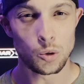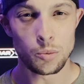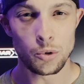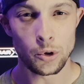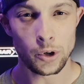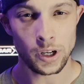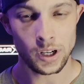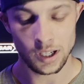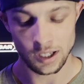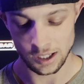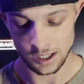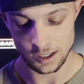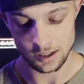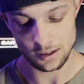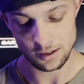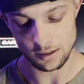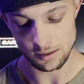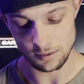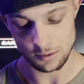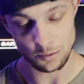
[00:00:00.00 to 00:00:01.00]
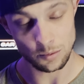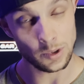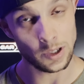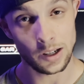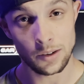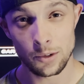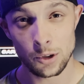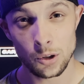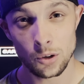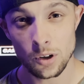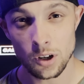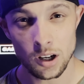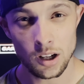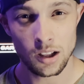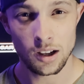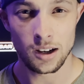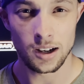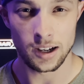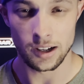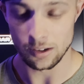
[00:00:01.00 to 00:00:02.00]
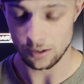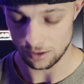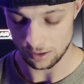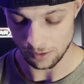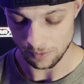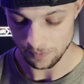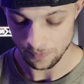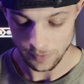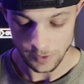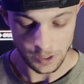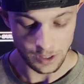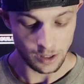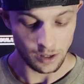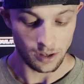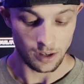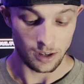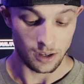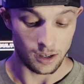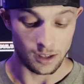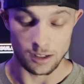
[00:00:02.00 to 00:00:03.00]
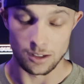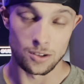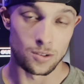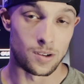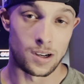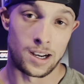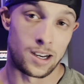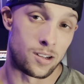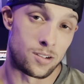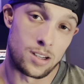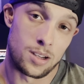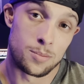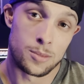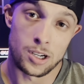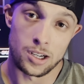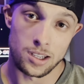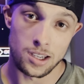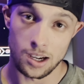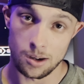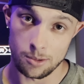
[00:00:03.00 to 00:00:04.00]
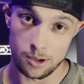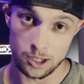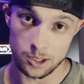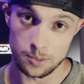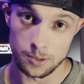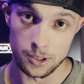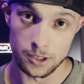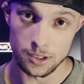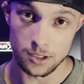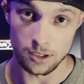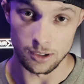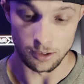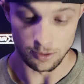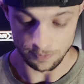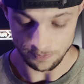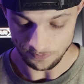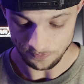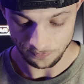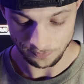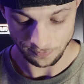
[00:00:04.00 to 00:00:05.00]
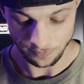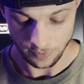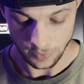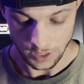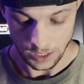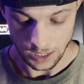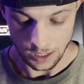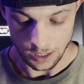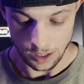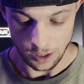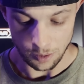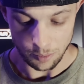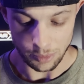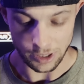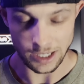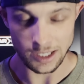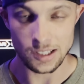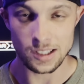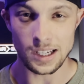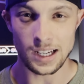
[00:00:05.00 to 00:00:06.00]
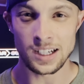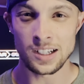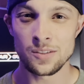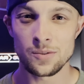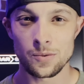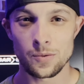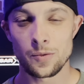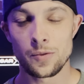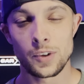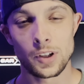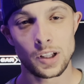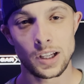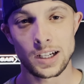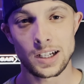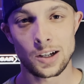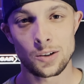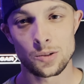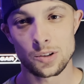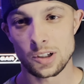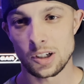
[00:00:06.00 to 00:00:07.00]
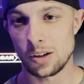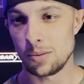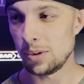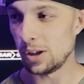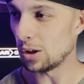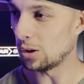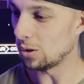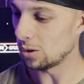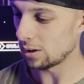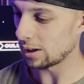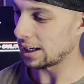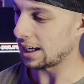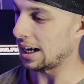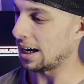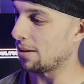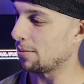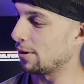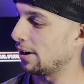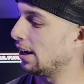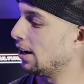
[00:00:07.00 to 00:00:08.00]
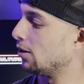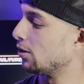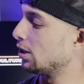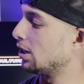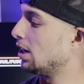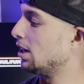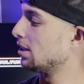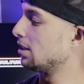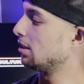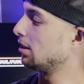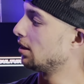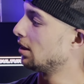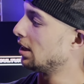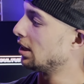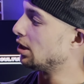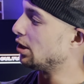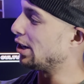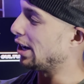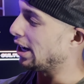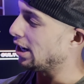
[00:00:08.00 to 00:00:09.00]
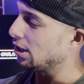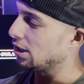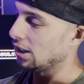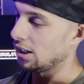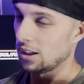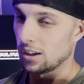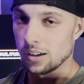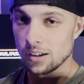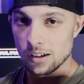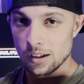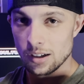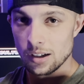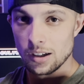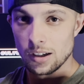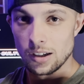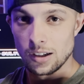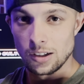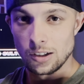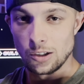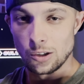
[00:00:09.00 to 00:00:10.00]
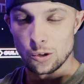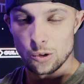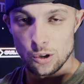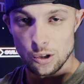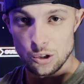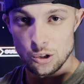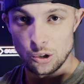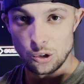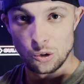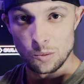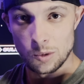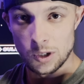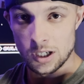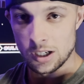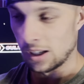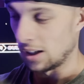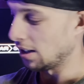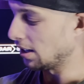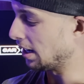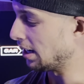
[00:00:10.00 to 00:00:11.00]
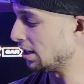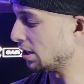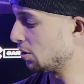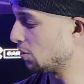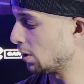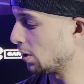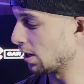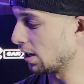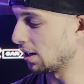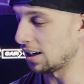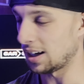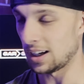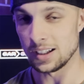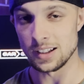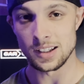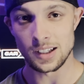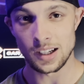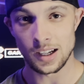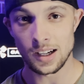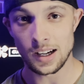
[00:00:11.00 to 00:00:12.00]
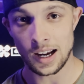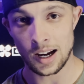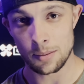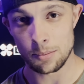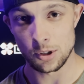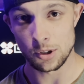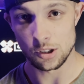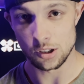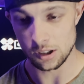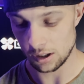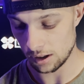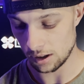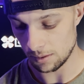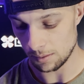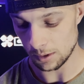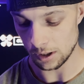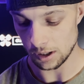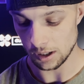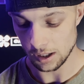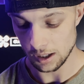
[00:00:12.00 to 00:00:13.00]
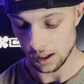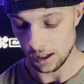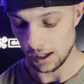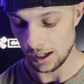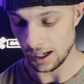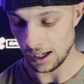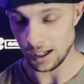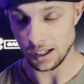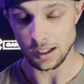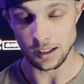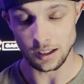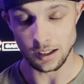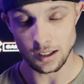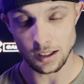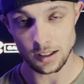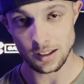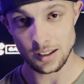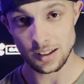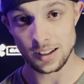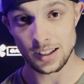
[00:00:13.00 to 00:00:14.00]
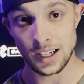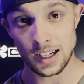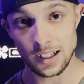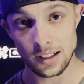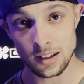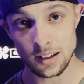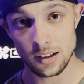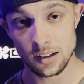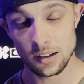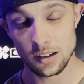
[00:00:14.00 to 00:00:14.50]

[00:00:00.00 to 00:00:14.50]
point I guess or whatever you call it I don't know don't I don't I'm not a camera expert so but I just I didn't feel like I was gonna be holding the camera out constantly like changing you know, the zoom on it. I just wanted a set aperture, a set